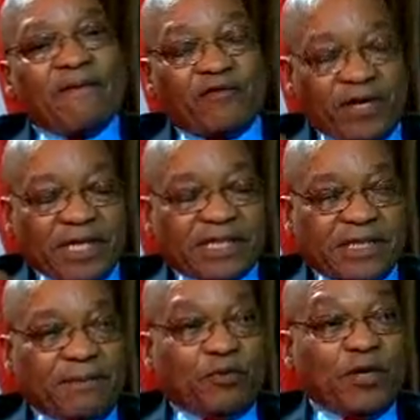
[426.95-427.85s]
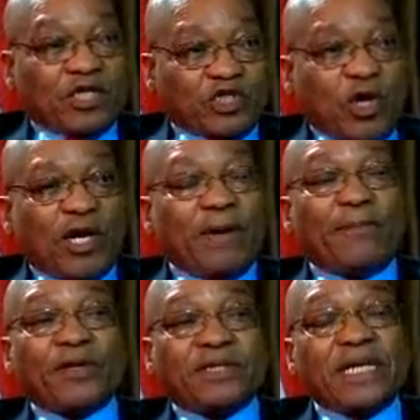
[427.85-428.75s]
For an example, we are talking
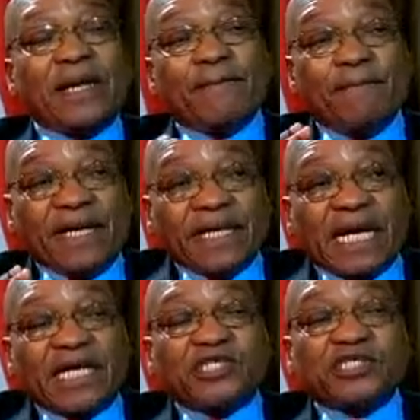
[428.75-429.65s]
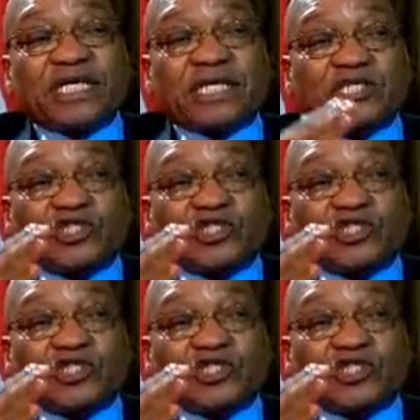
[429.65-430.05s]
about many countries that